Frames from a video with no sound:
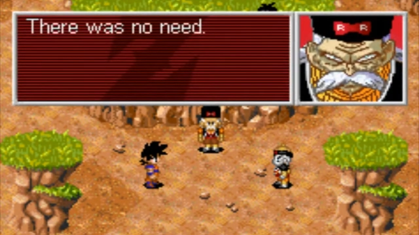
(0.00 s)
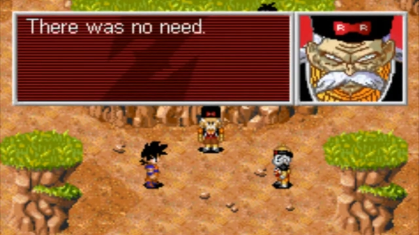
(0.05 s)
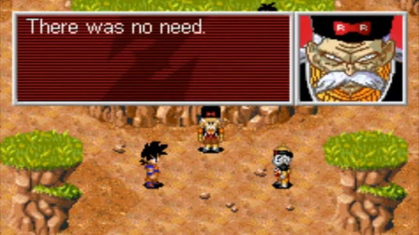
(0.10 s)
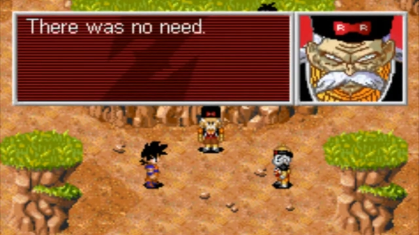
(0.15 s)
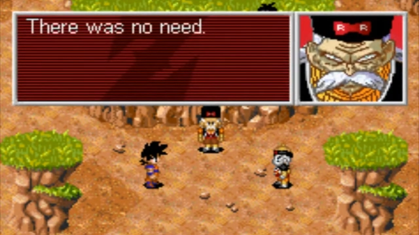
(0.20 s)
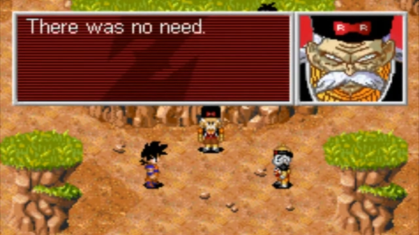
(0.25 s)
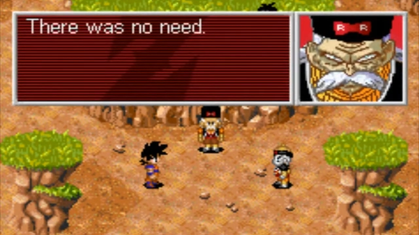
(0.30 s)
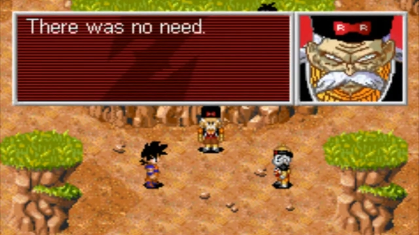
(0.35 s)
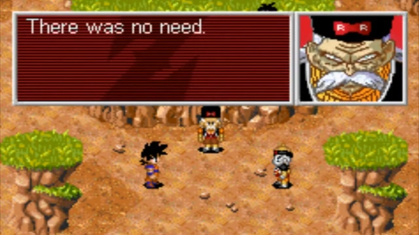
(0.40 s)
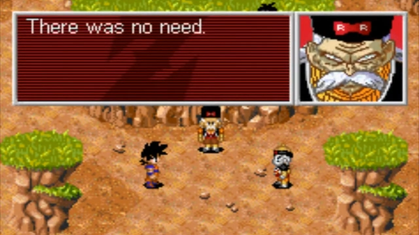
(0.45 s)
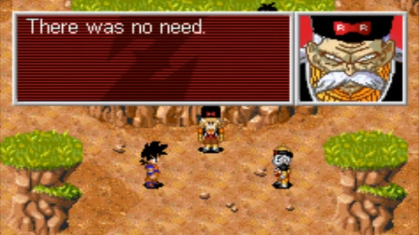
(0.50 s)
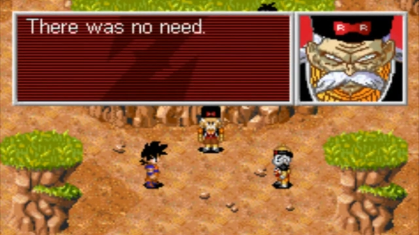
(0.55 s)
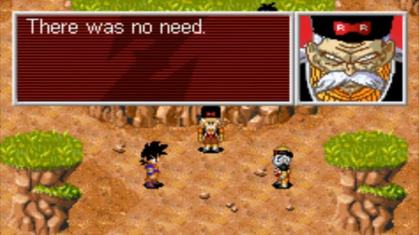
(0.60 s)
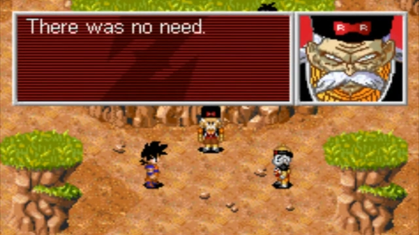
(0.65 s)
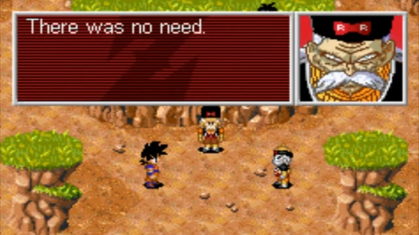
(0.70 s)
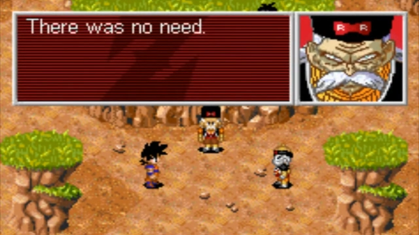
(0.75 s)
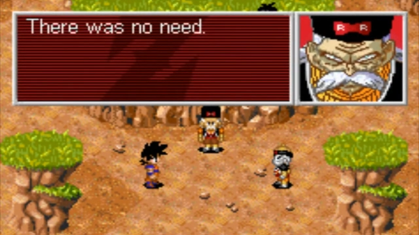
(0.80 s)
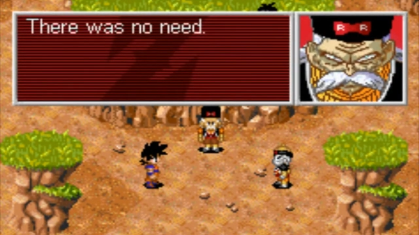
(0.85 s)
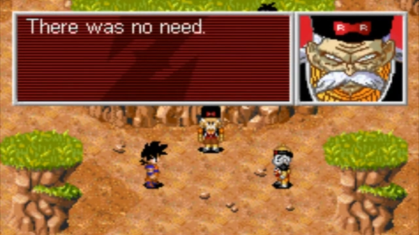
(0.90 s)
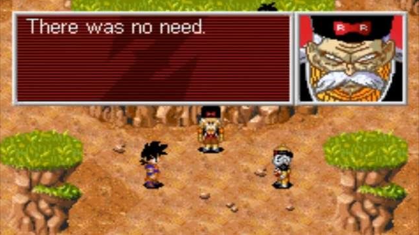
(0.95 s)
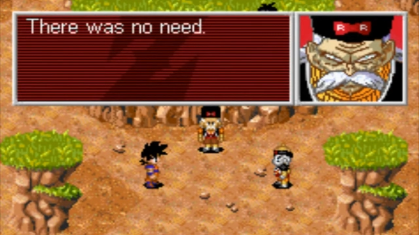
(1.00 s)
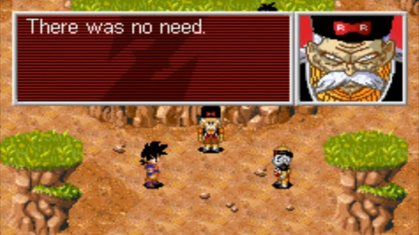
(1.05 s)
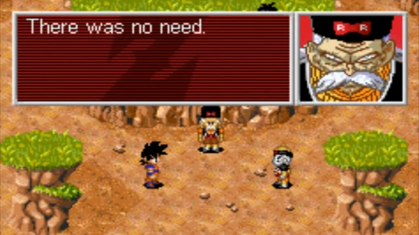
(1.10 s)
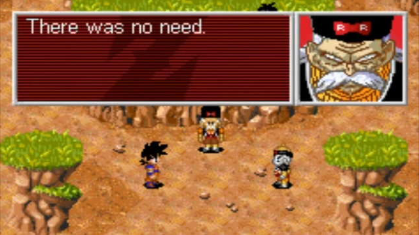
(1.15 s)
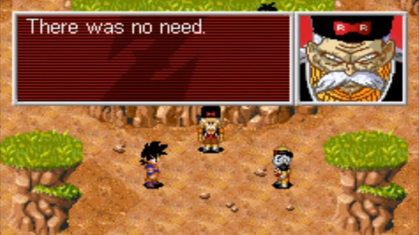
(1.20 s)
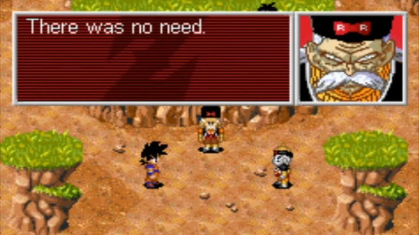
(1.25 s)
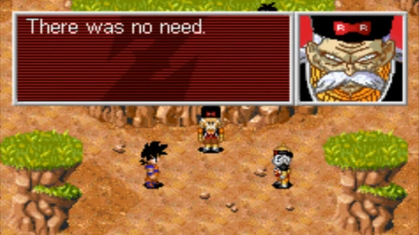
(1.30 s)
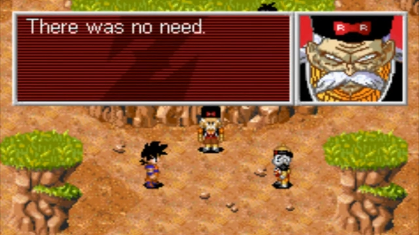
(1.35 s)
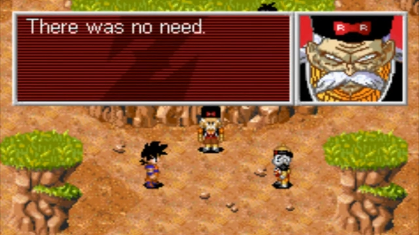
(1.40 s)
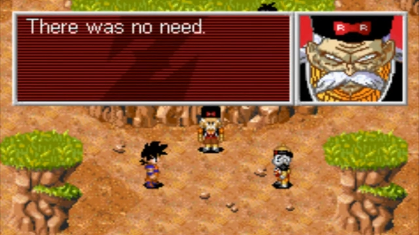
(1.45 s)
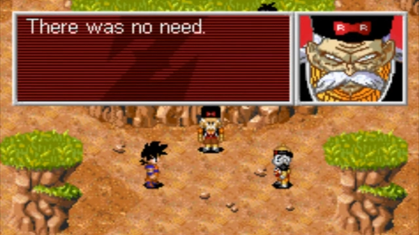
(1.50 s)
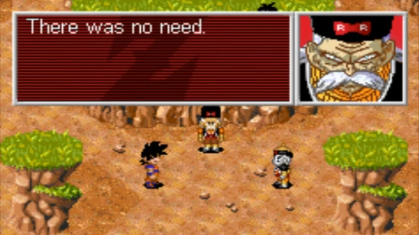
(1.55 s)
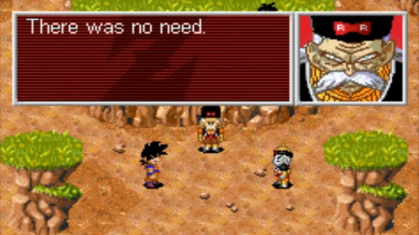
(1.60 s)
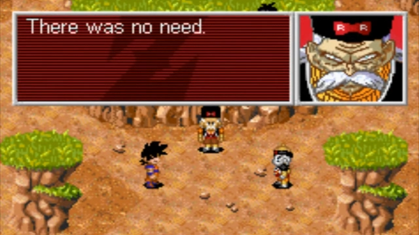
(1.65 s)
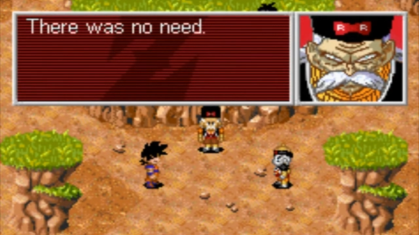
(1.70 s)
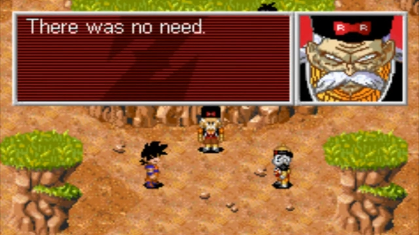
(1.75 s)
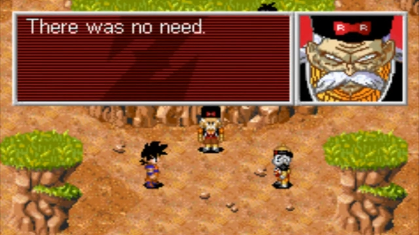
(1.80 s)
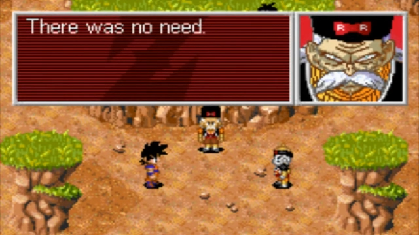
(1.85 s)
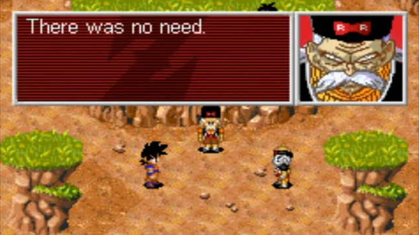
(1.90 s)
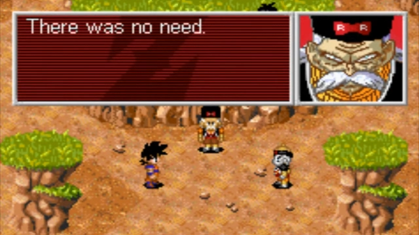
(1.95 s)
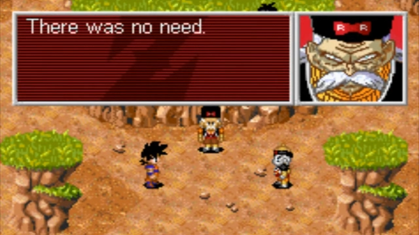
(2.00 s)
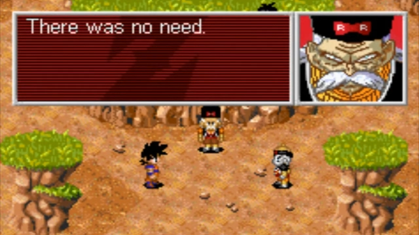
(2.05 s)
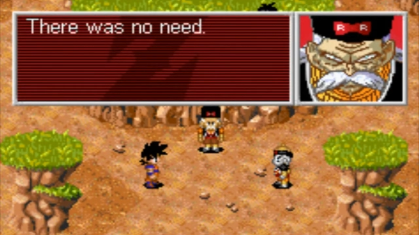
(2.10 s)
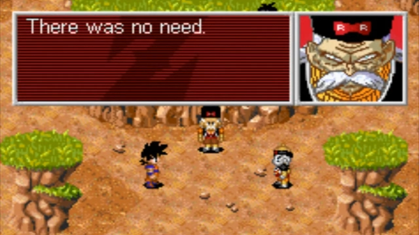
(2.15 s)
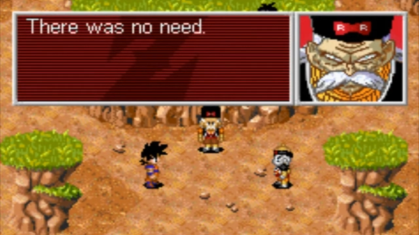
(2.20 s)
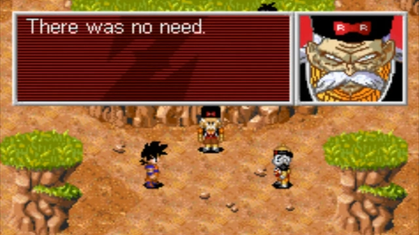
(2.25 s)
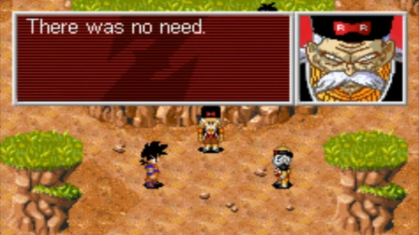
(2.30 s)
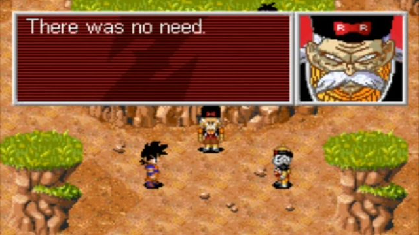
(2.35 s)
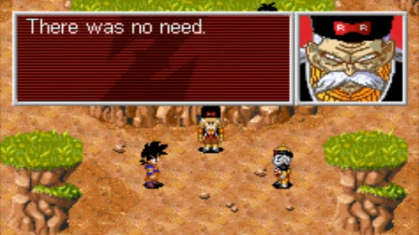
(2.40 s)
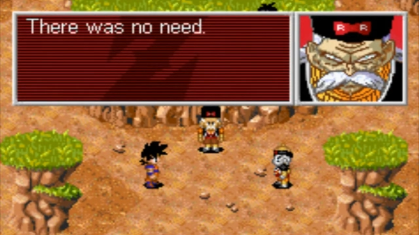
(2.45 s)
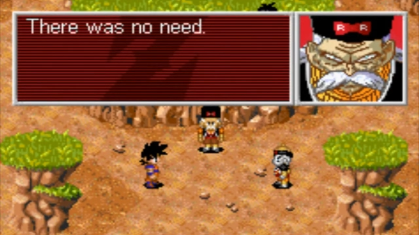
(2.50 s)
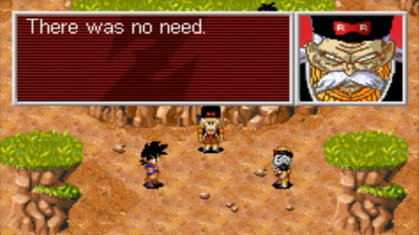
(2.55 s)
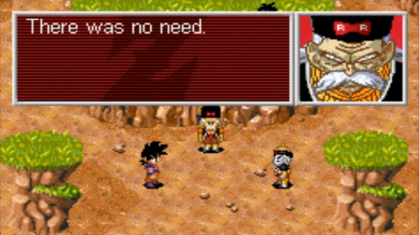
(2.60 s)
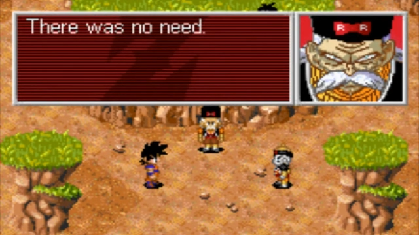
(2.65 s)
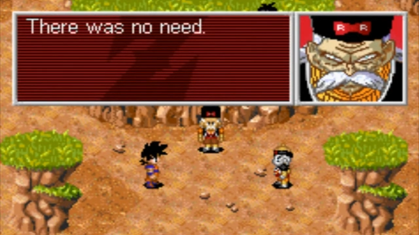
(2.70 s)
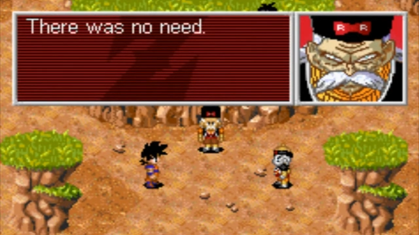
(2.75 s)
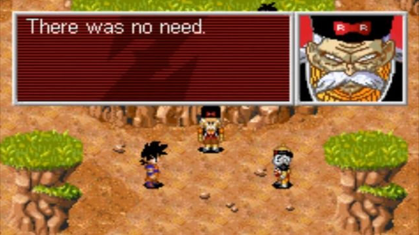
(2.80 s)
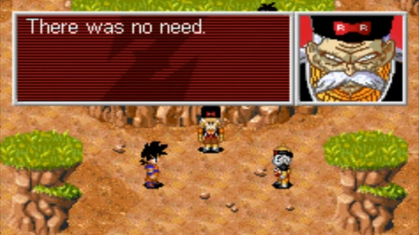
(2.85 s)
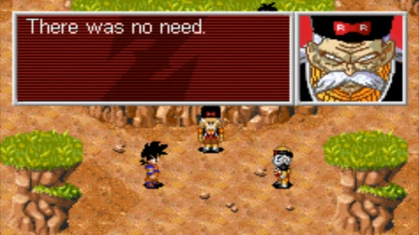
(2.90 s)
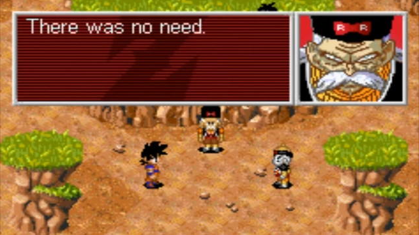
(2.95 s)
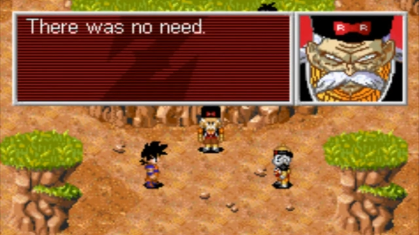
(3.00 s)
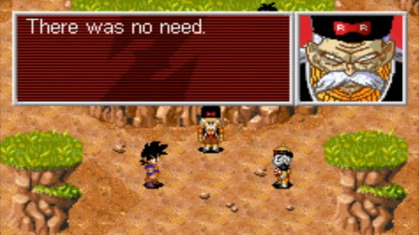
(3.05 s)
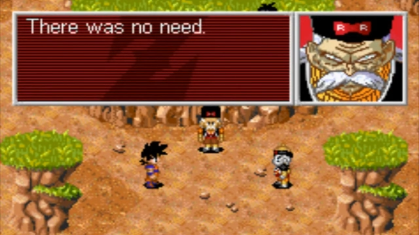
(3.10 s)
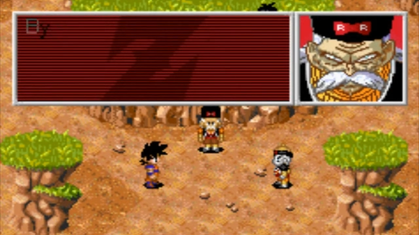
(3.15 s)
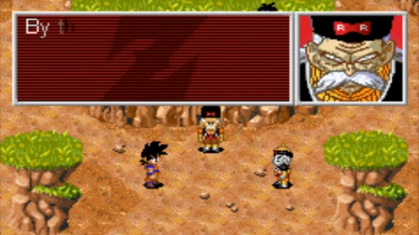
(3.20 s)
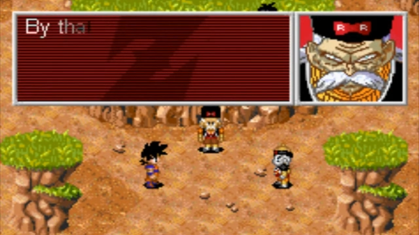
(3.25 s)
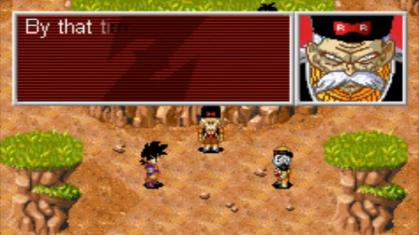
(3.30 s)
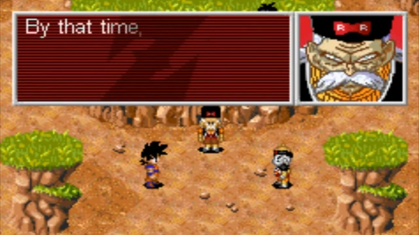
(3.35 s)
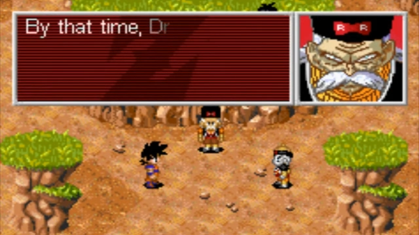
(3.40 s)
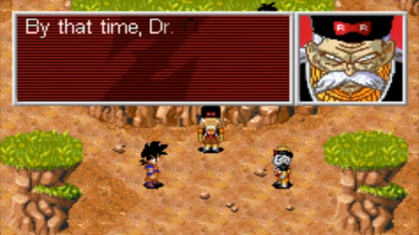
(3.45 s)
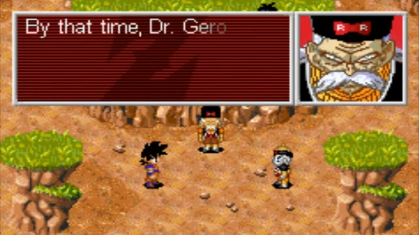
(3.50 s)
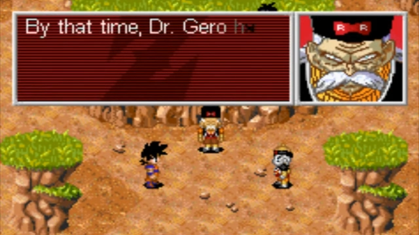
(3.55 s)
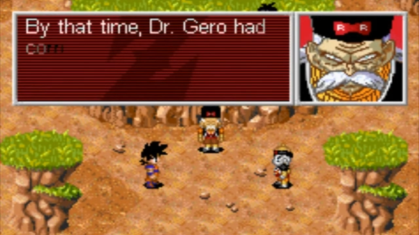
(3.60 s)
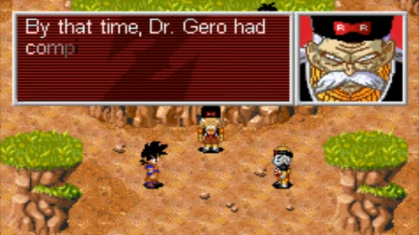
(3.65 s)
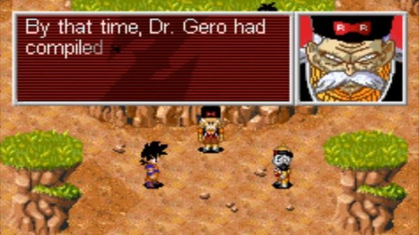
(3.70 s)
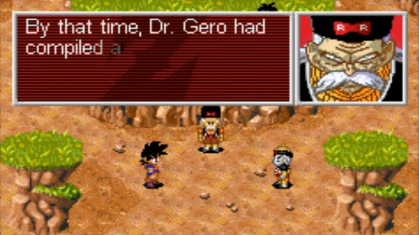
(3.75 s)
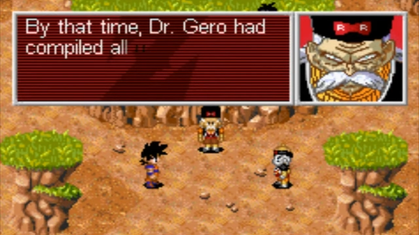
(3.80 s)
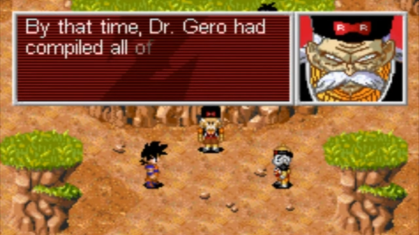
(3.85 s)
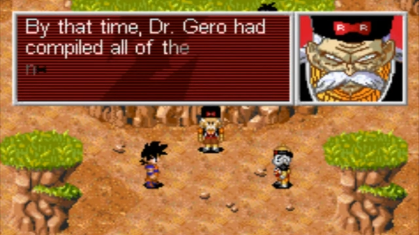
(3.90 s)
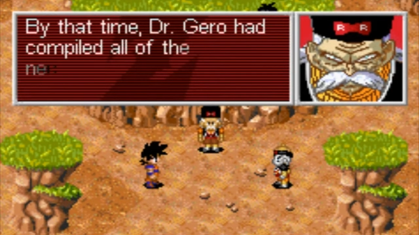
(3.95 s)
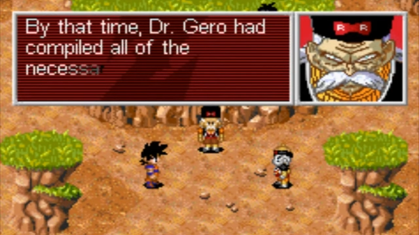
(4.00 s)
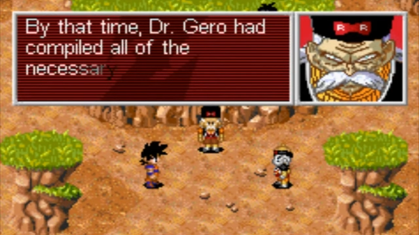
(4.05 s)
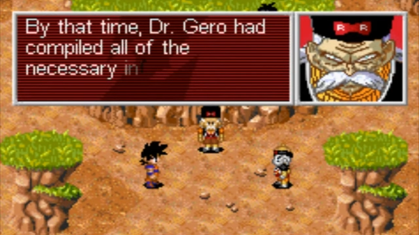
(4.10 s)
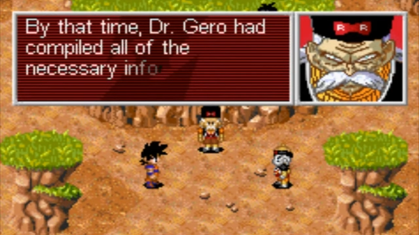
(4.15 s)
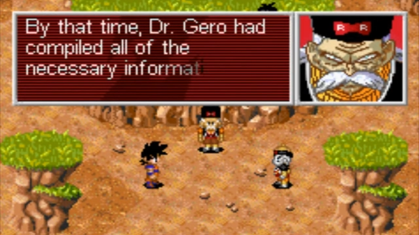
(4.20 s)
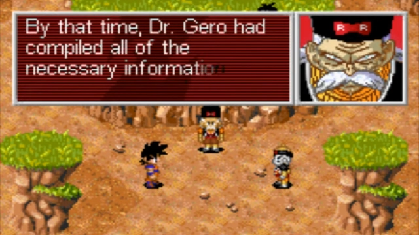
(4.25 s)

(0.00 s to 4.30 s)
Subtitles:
[unreadable: no face in view]